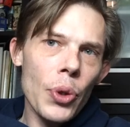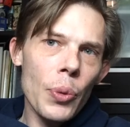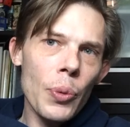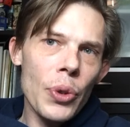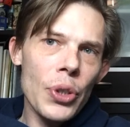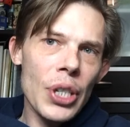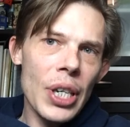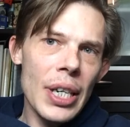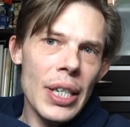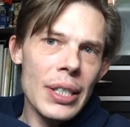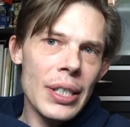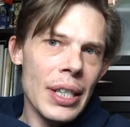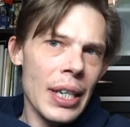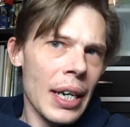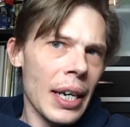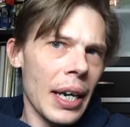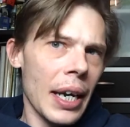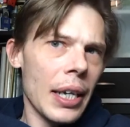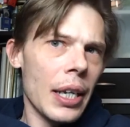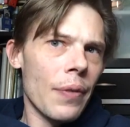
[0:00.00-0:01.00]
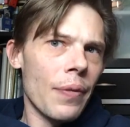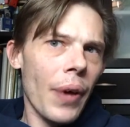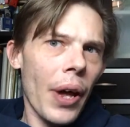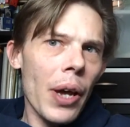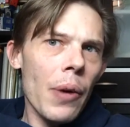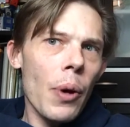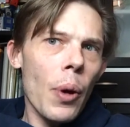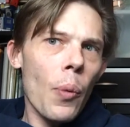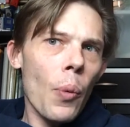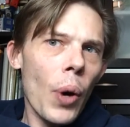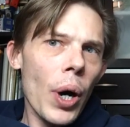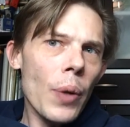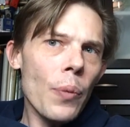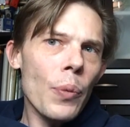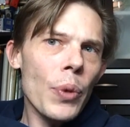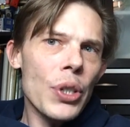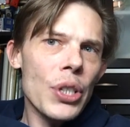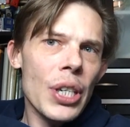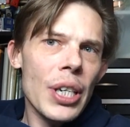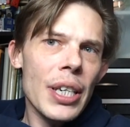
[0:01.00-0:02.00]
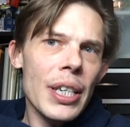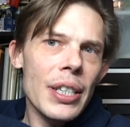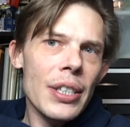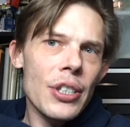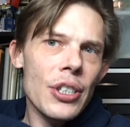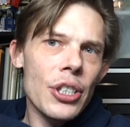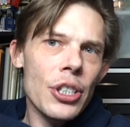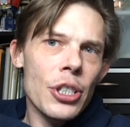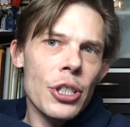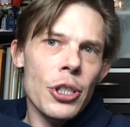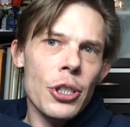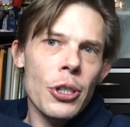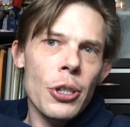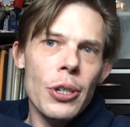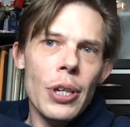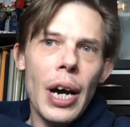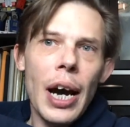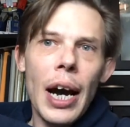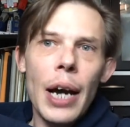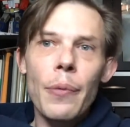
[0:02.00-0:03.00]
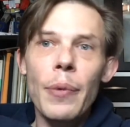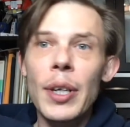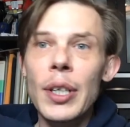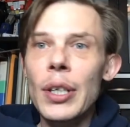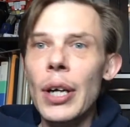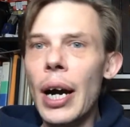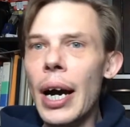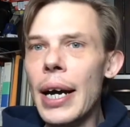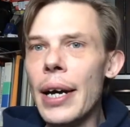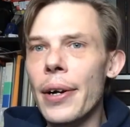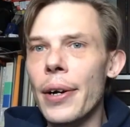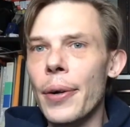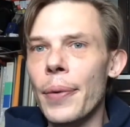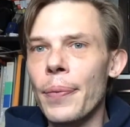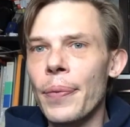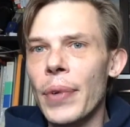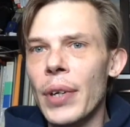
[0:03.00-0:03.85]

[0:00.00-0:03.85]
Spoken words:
the routines and evaluate what routines should I retire.